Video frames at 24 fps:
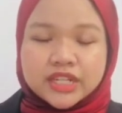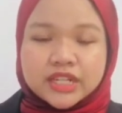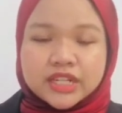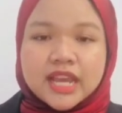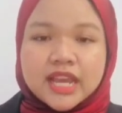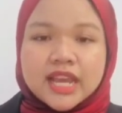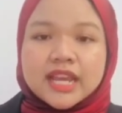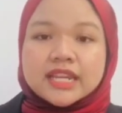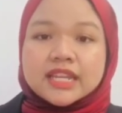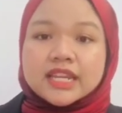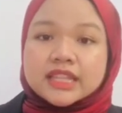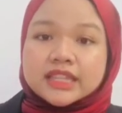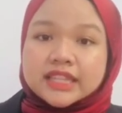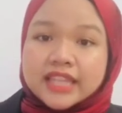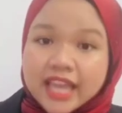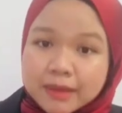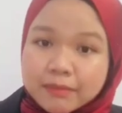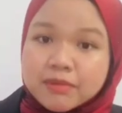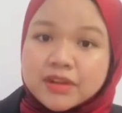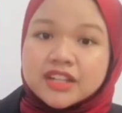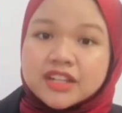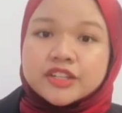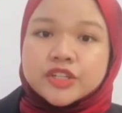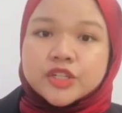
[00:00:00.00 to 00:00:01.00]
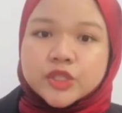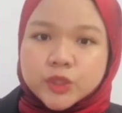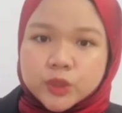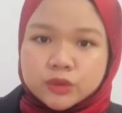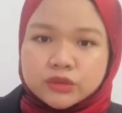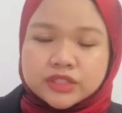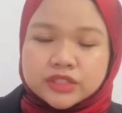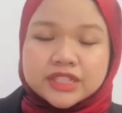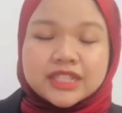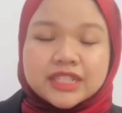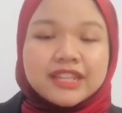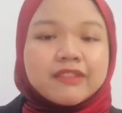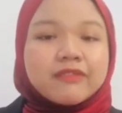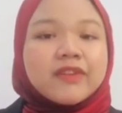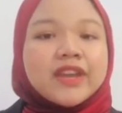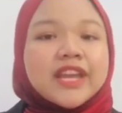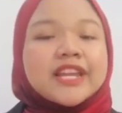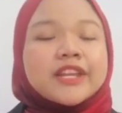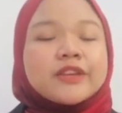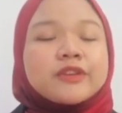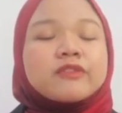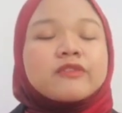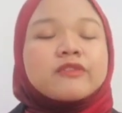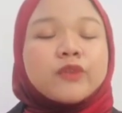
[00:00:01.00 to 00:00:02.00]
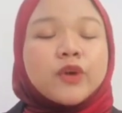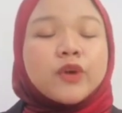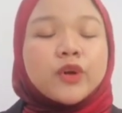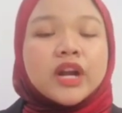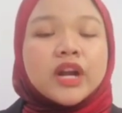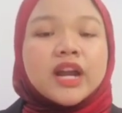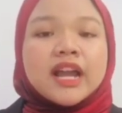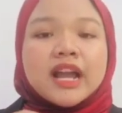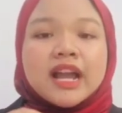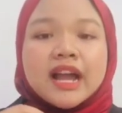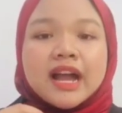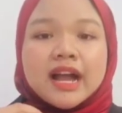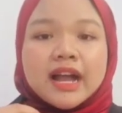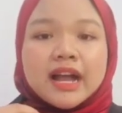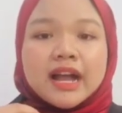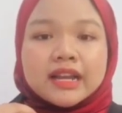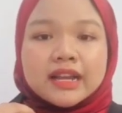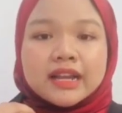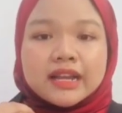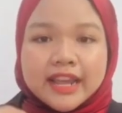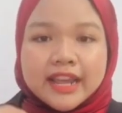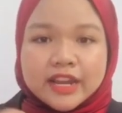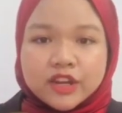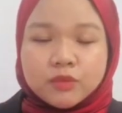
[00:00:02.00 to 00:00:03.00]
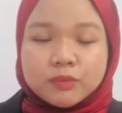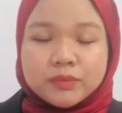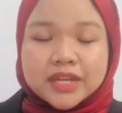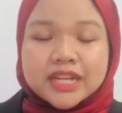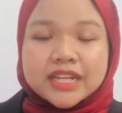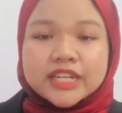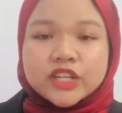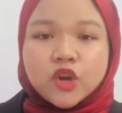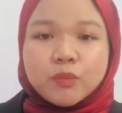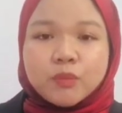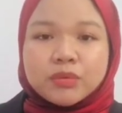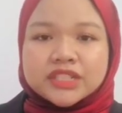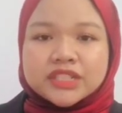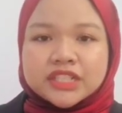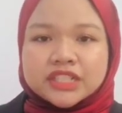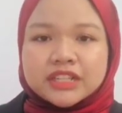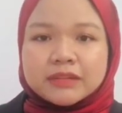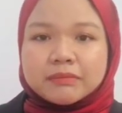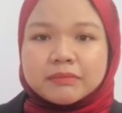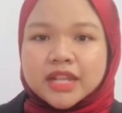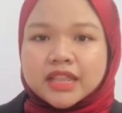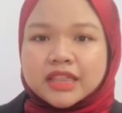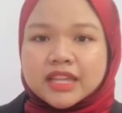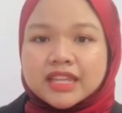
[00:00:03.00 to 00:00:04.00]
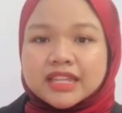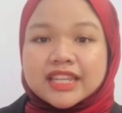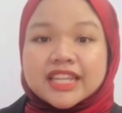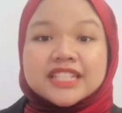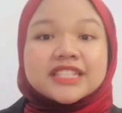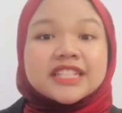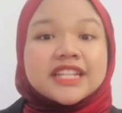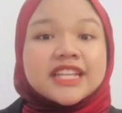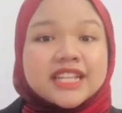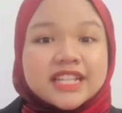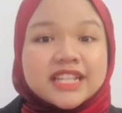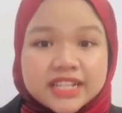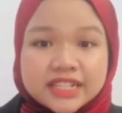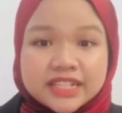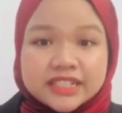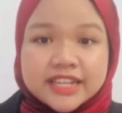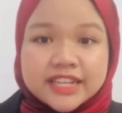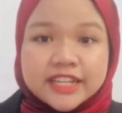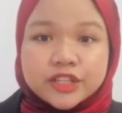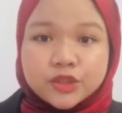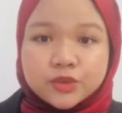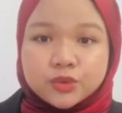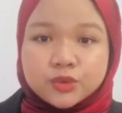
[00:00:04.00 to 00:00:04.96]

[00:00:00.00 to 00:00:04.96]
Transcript: The table shows the value for Edomian decomposition method is increasing too.